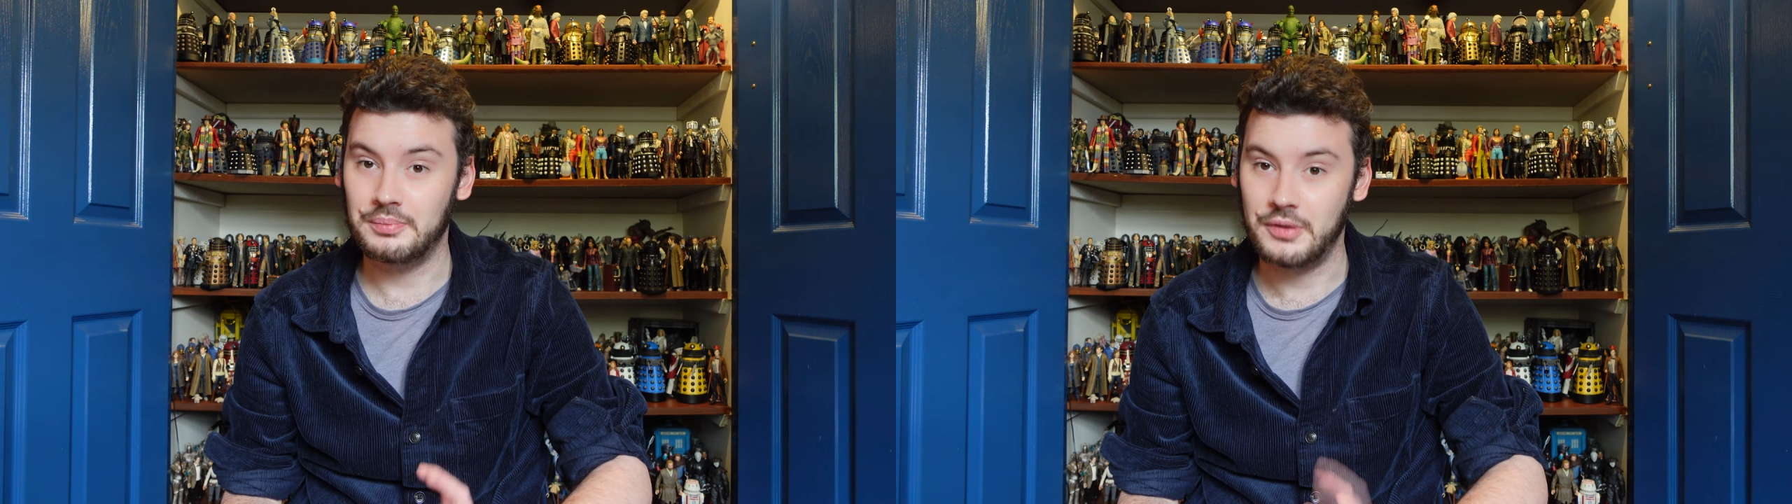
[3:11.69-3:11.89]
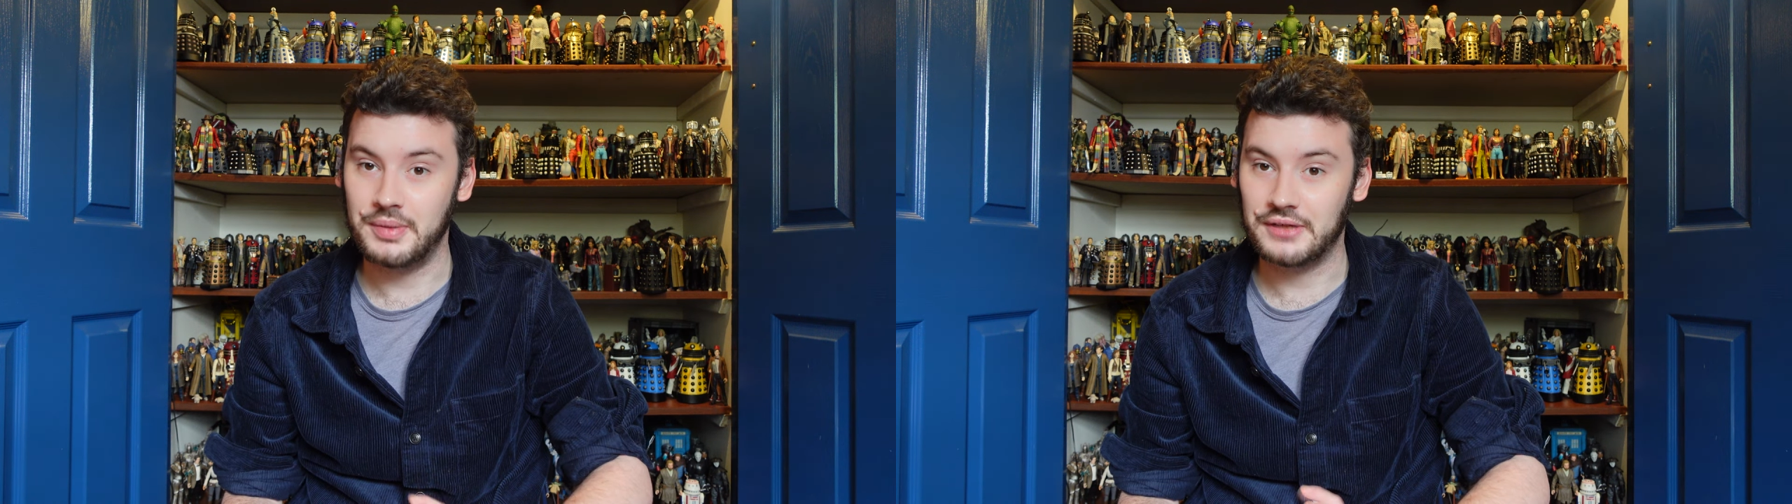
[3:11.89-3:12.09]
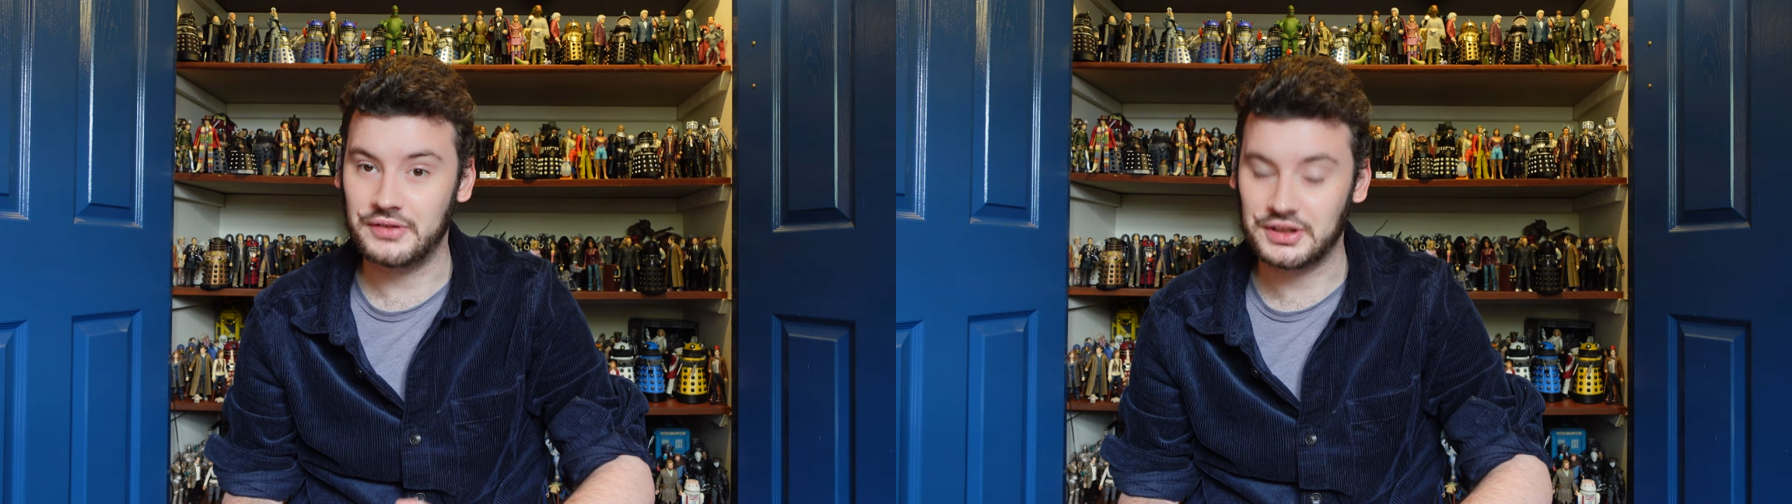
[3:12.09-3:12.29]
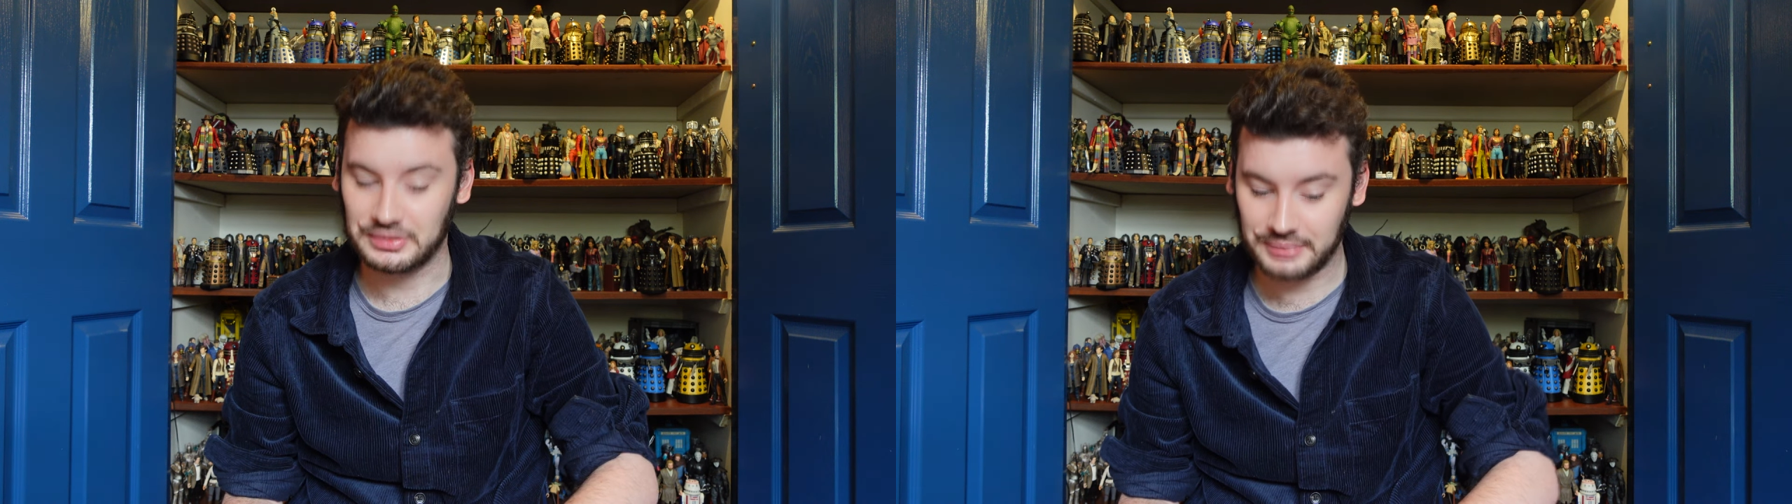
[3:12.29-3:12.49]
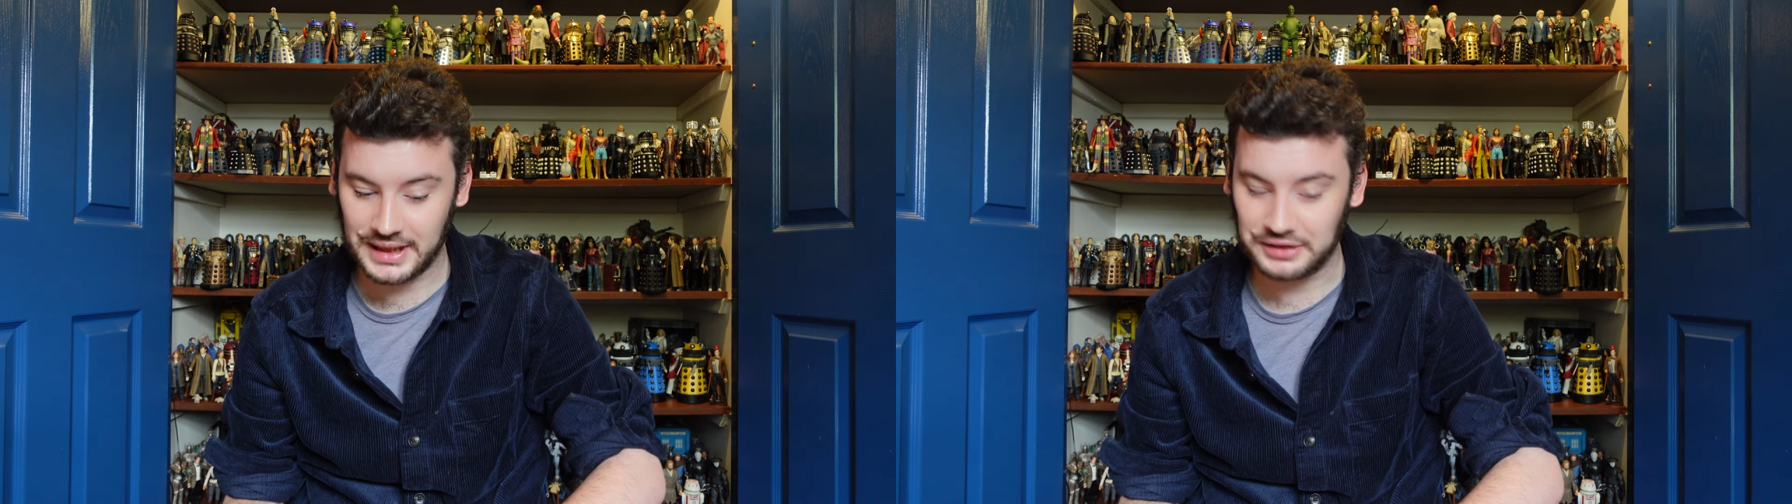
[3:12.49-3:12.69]
the Big Finish
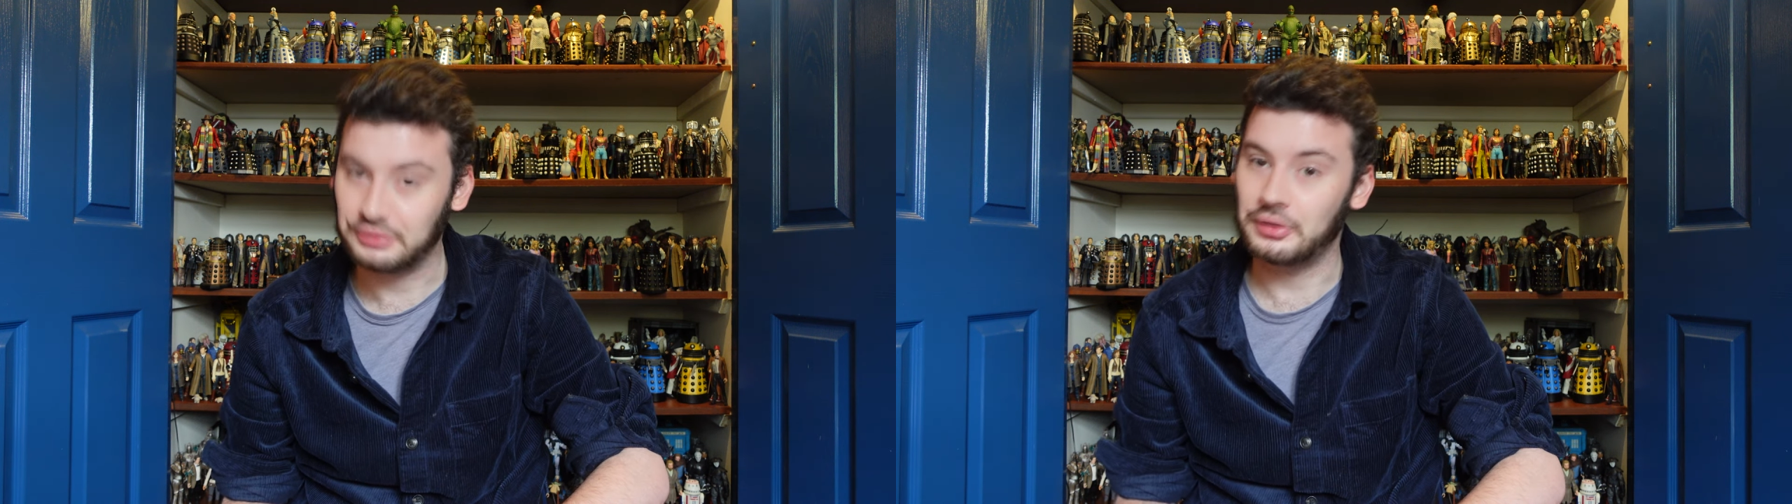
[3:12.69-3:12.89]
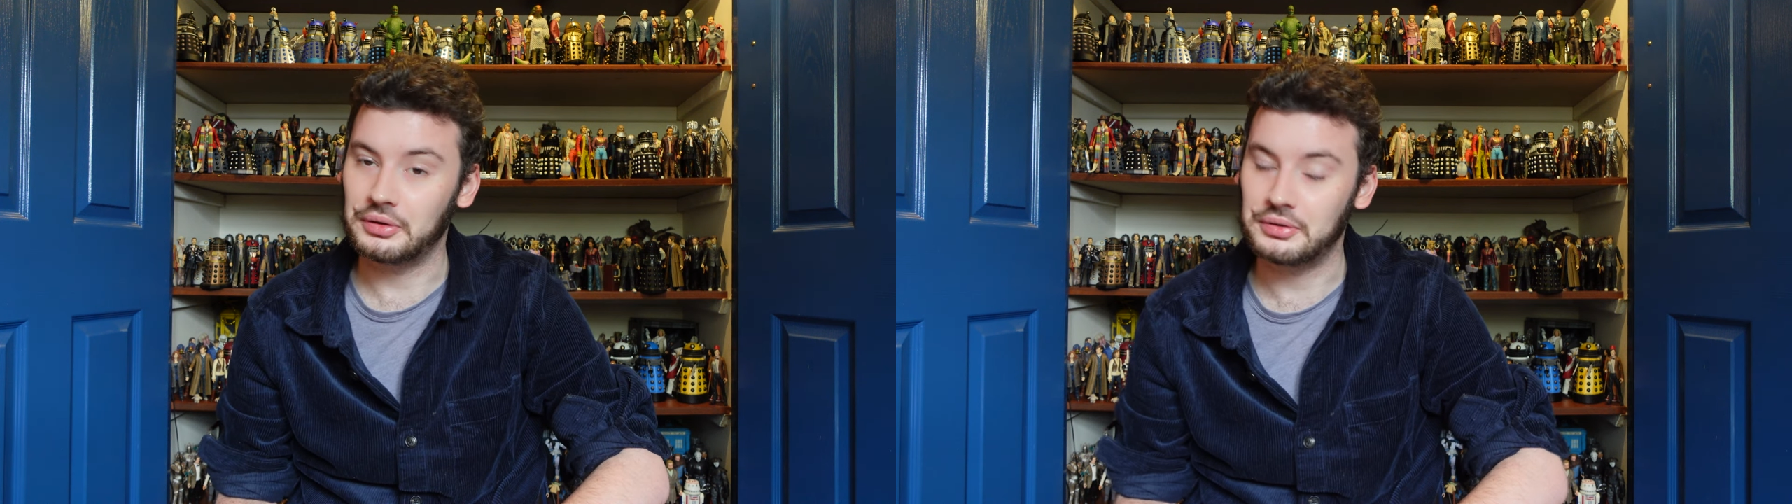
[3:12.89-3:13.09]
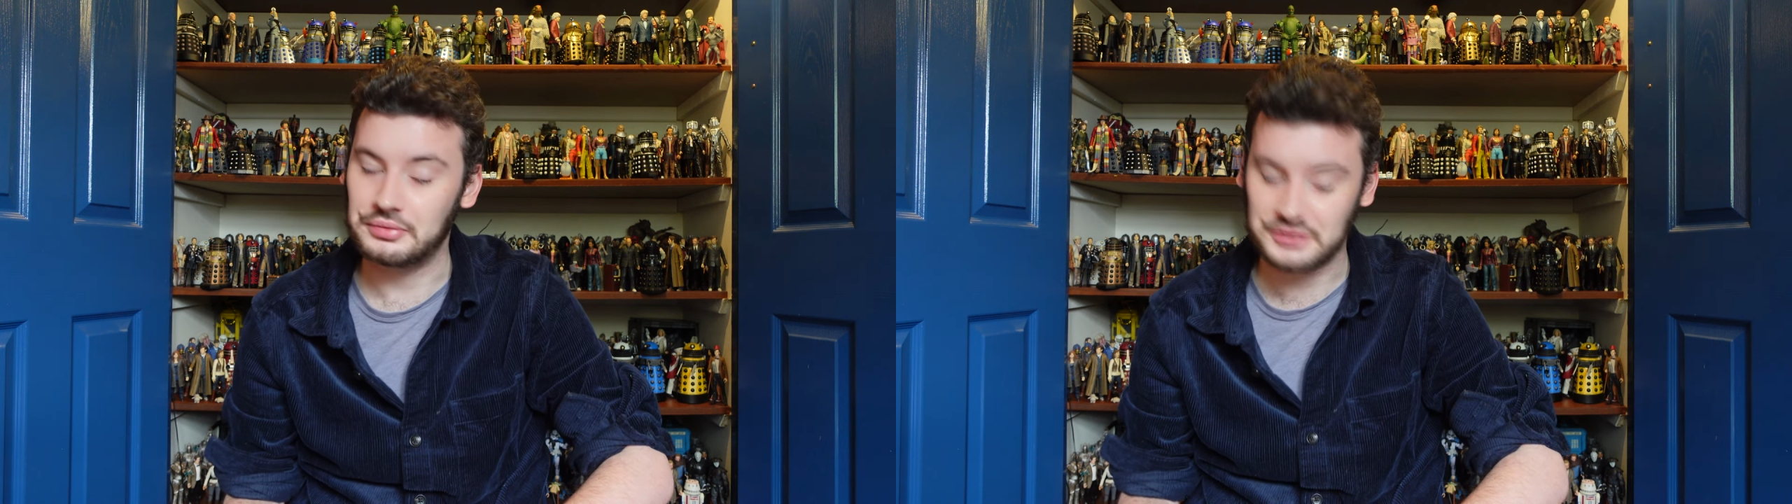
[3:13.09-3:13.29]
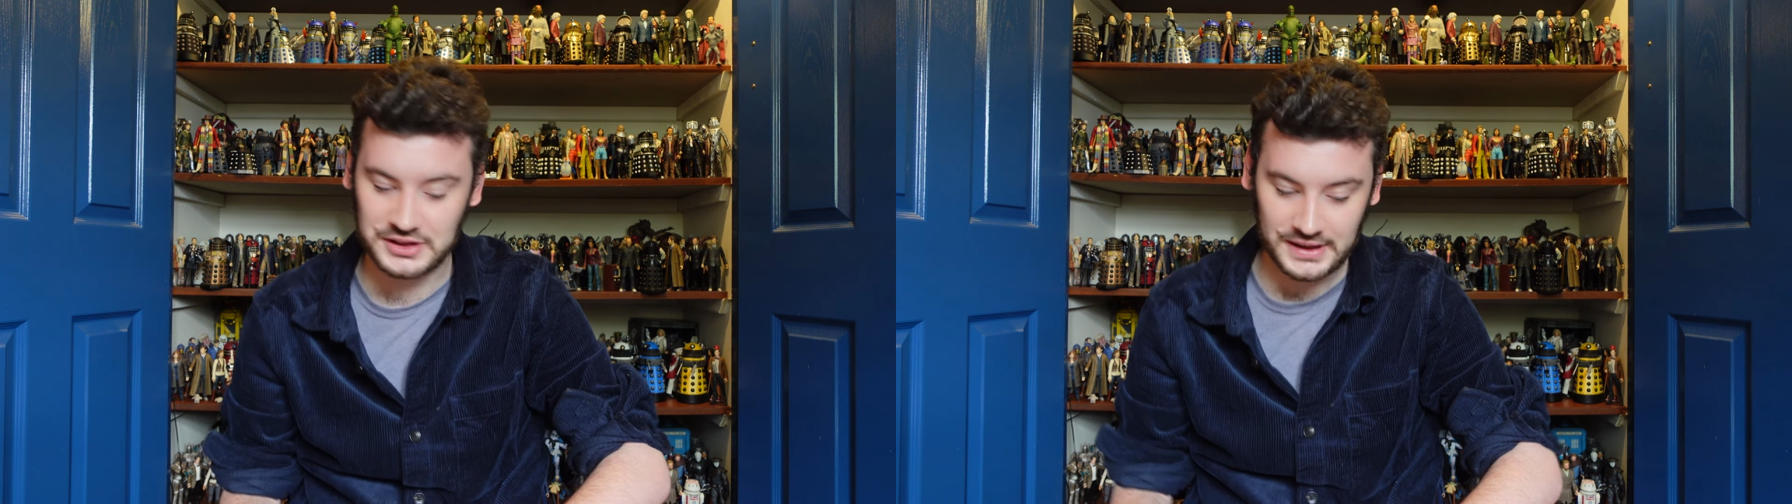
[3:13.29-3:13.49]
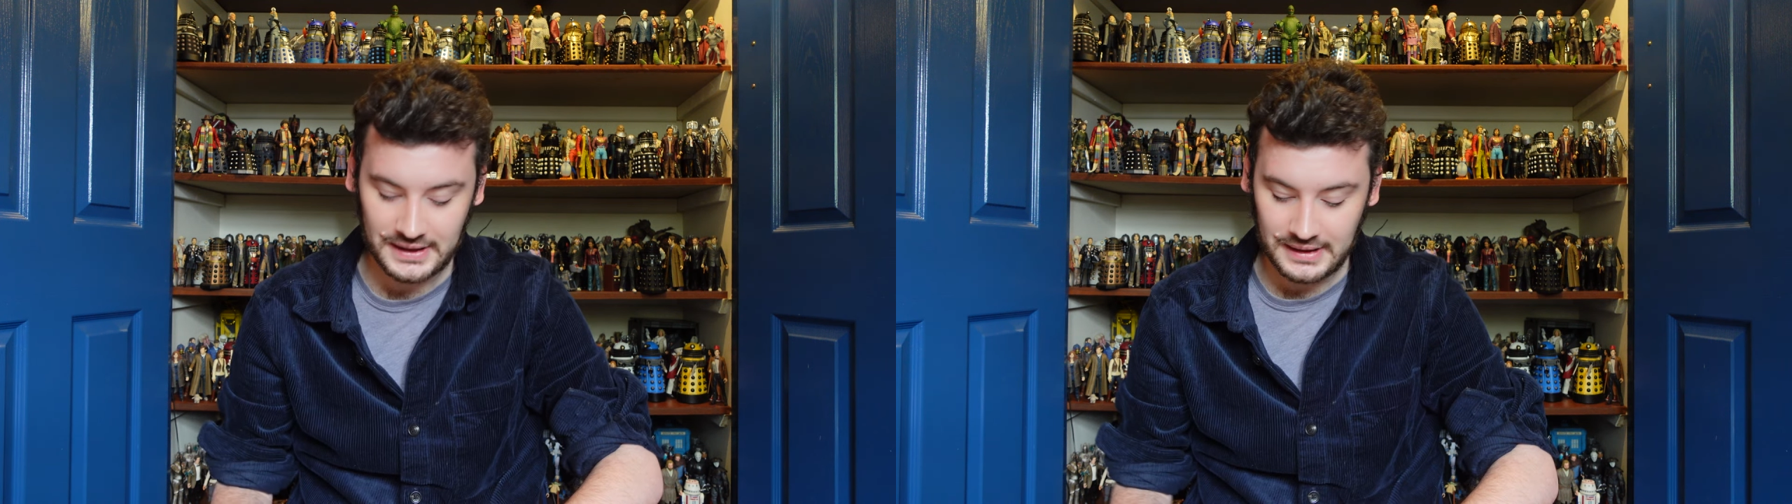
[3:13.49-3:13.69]
Companion Chronicles